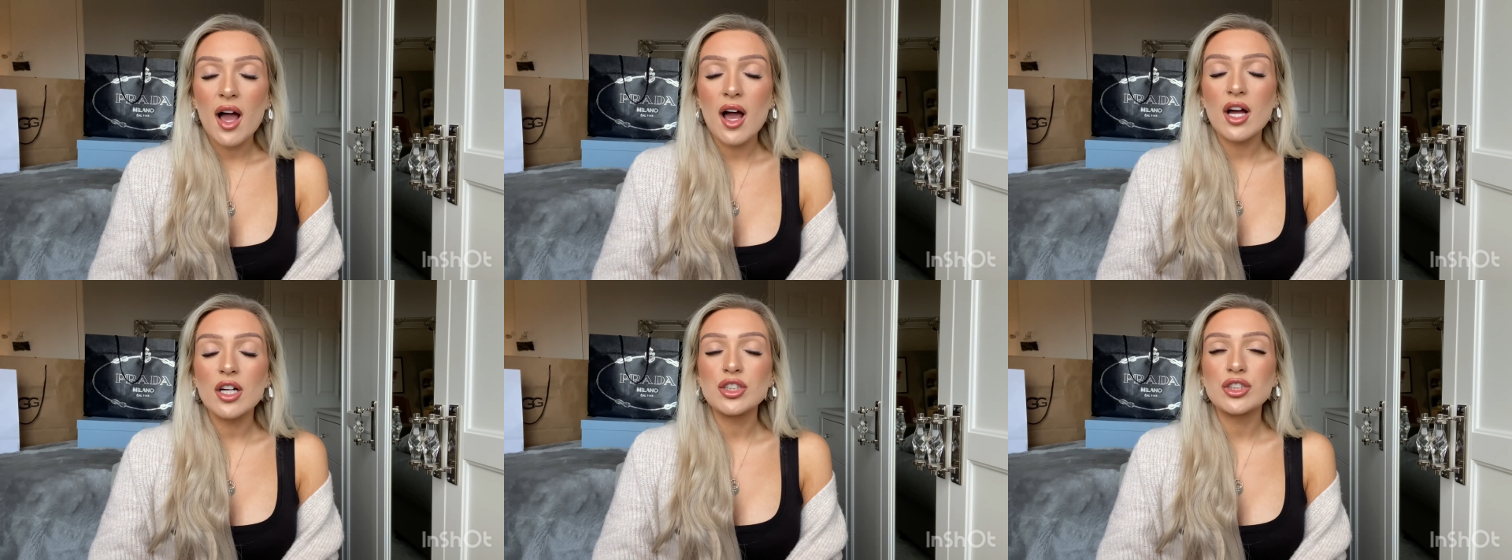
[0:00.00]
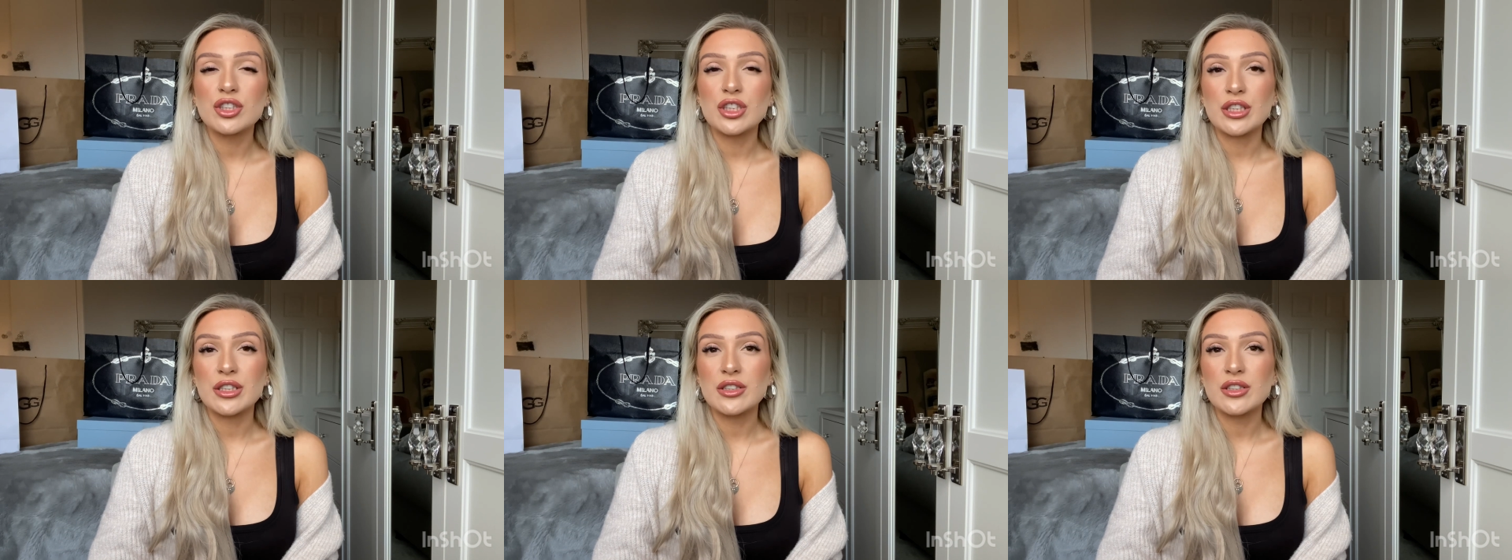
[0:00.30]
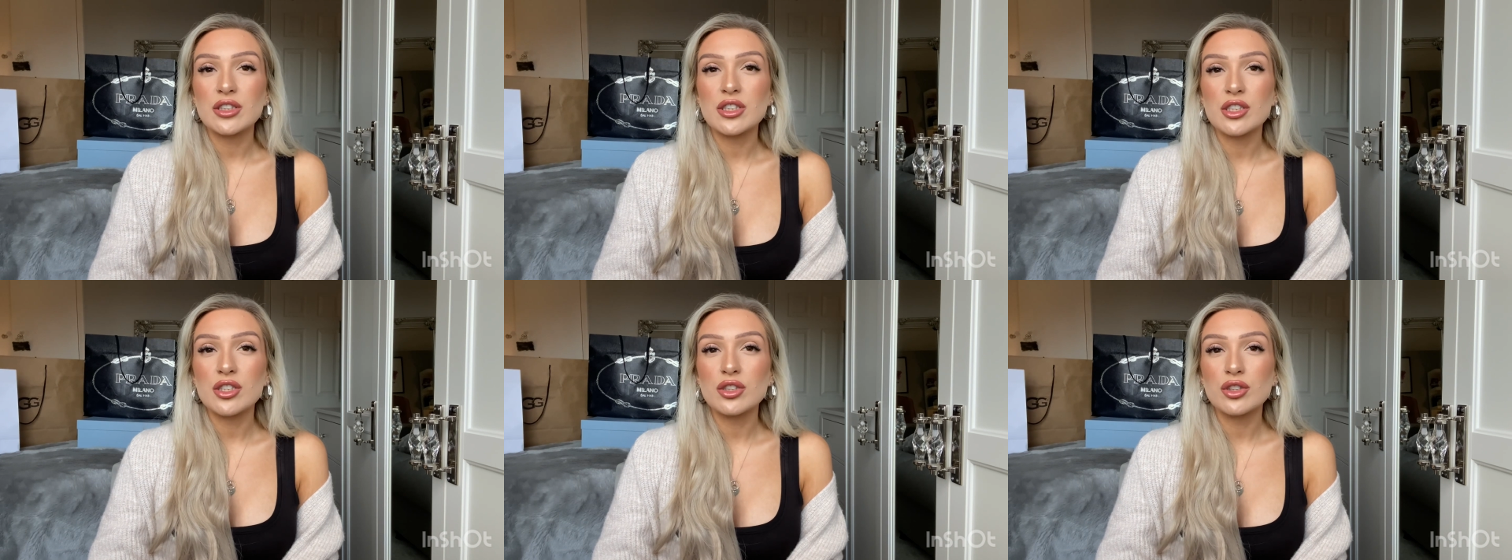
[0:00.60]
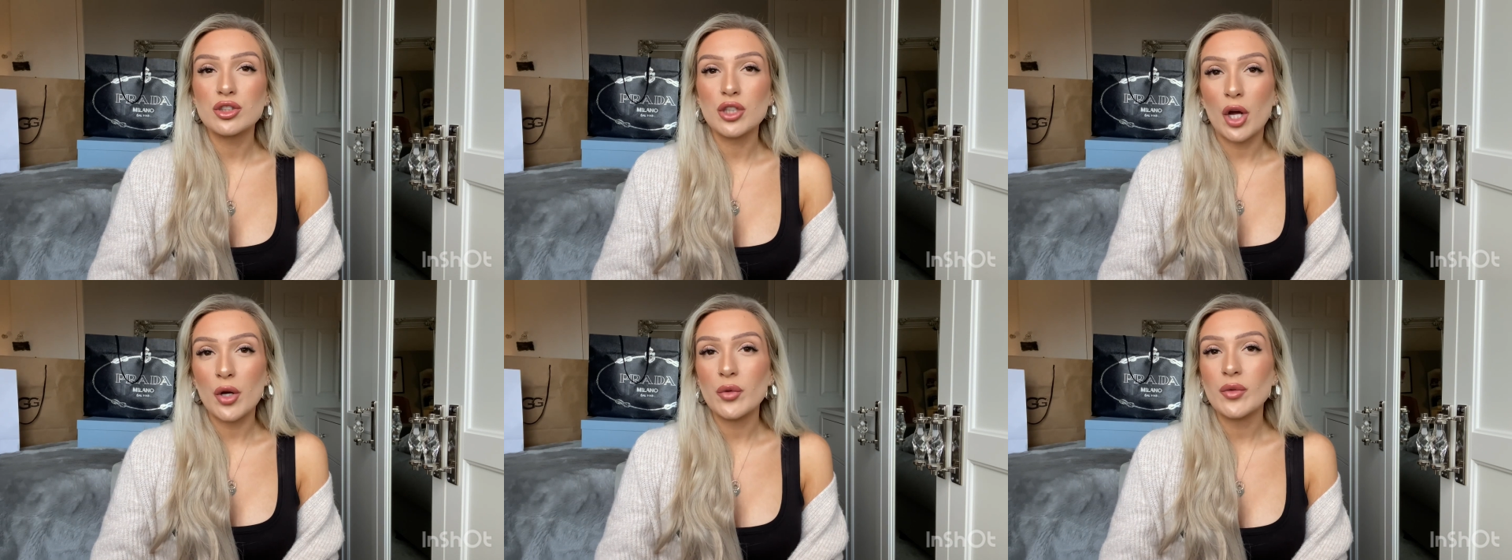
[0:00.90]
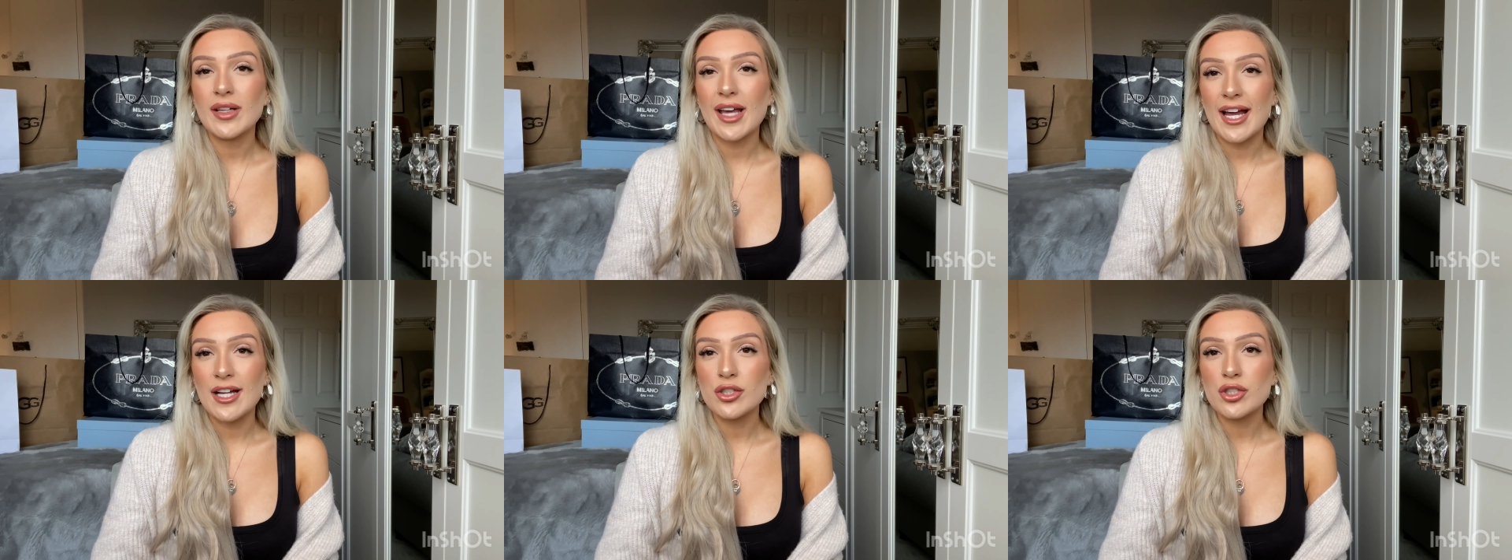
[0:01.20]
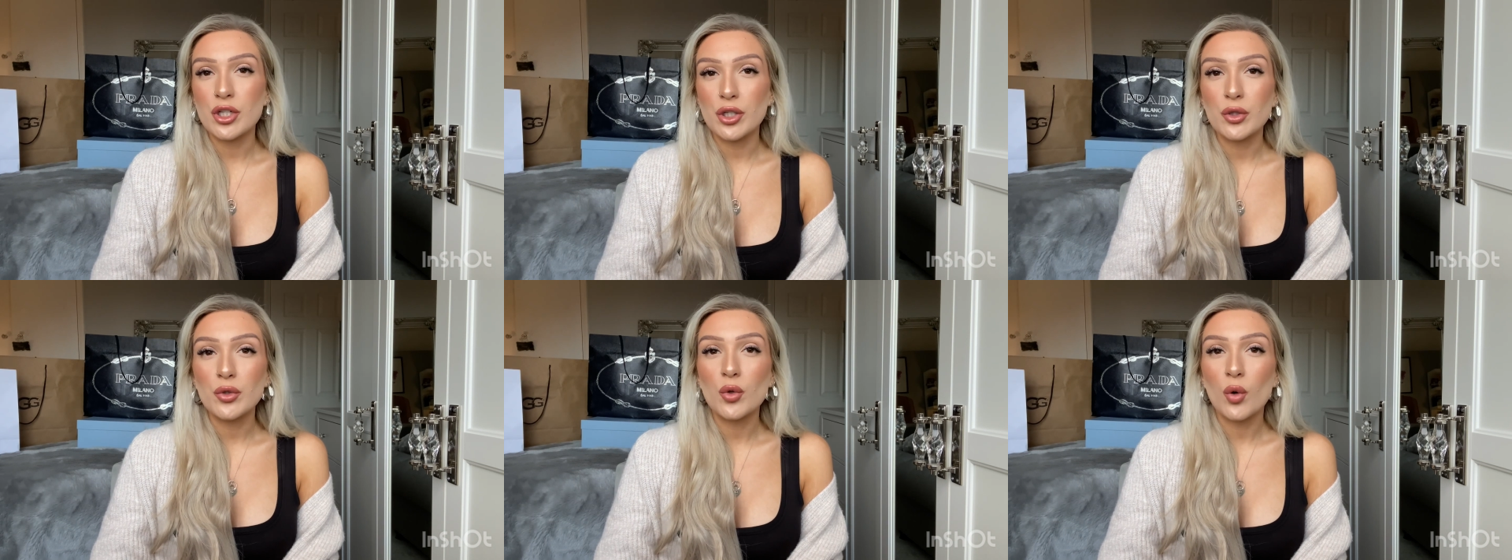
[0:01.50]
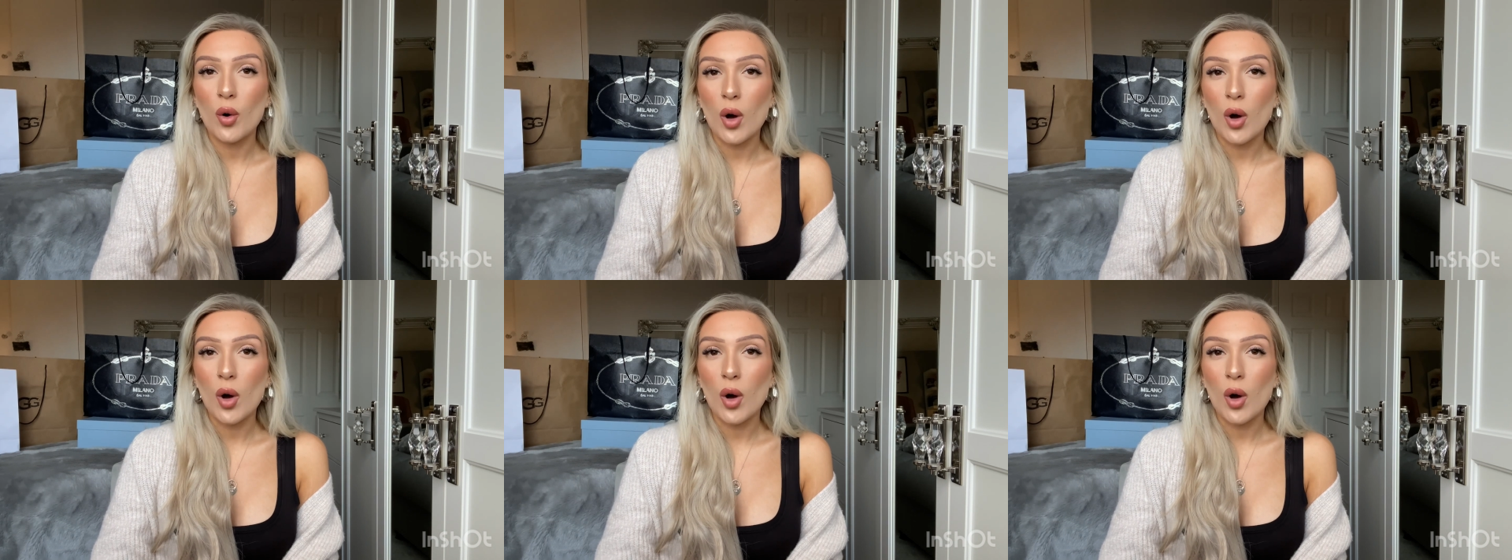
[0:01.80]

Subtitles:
just don't get too caught